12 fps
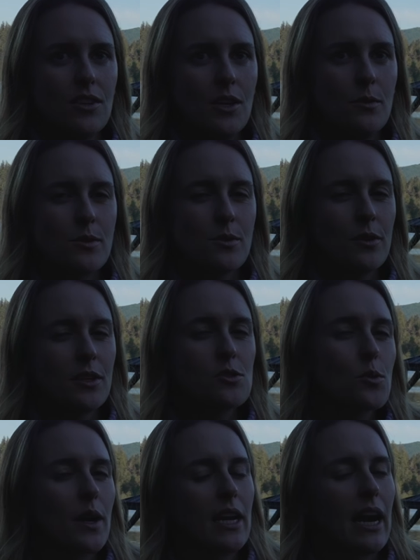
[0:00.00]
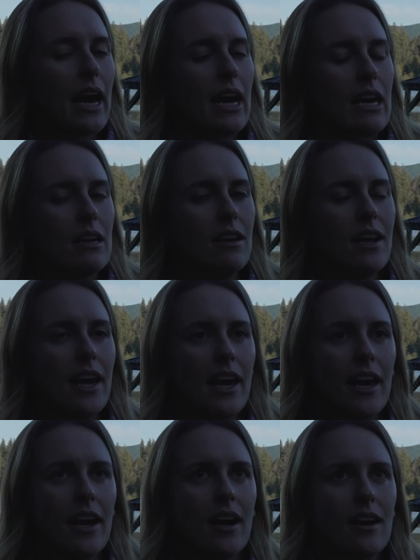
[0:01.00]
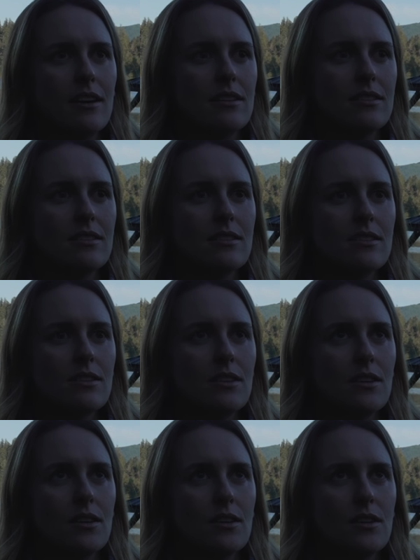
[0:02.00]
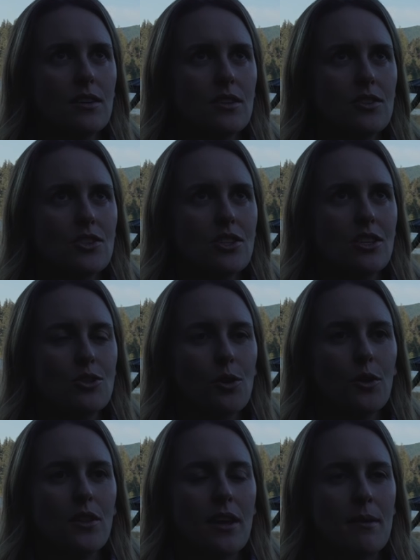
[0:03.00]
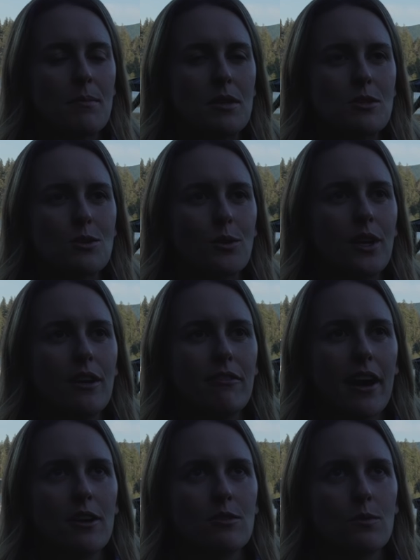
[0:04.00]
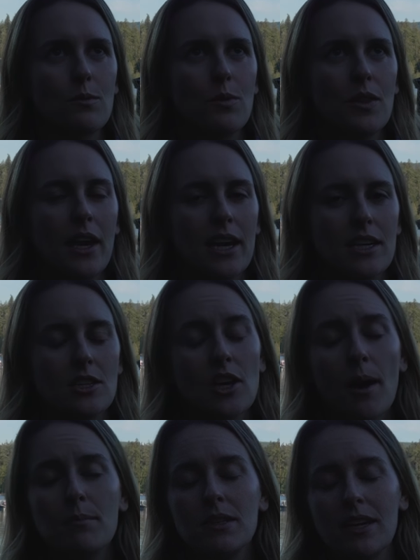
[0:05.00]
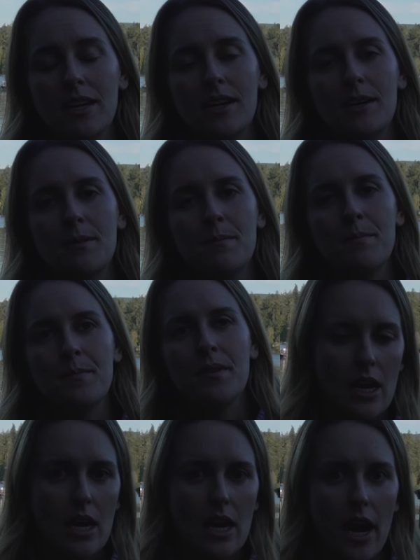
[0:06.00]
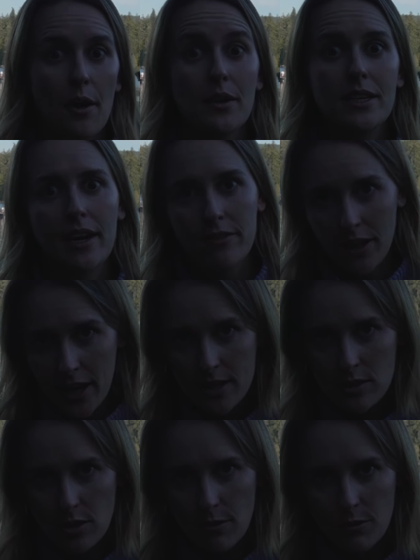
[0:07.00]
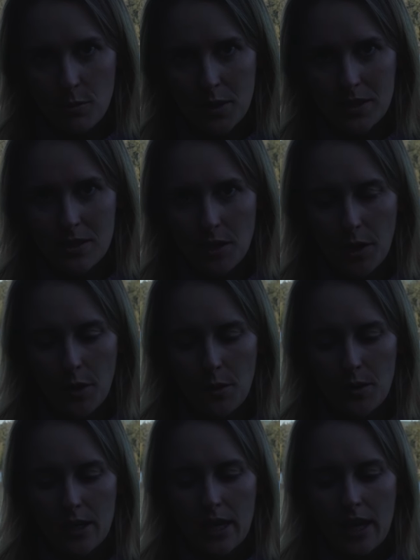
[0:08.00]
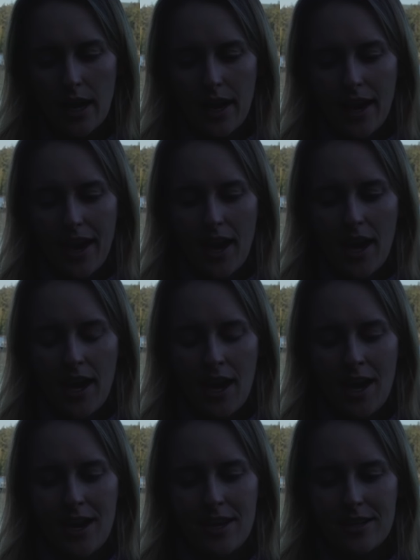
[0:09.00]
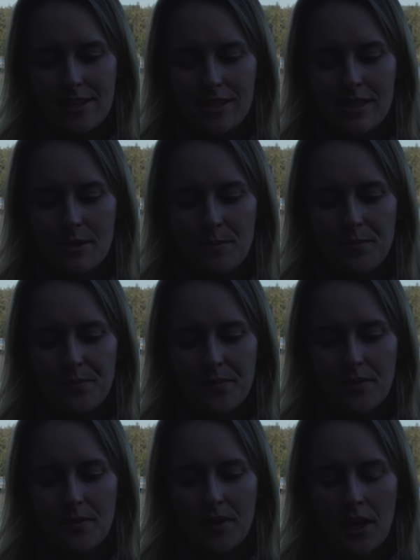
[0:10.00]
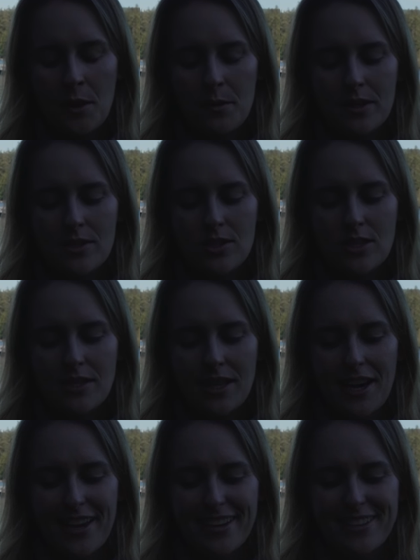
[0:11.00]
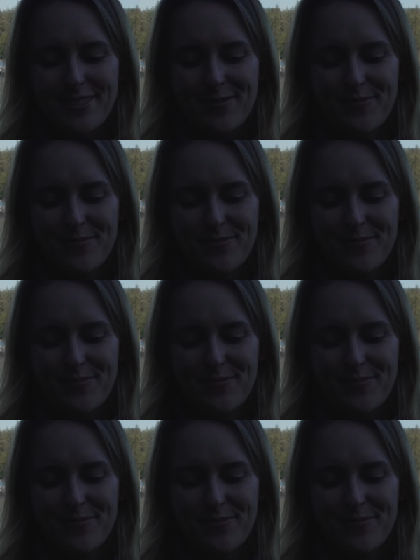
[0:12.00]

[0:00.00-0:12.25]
he was only 29. And she told them the story of how they had adopted him, how he died of cancer a few months ago. And it was just like,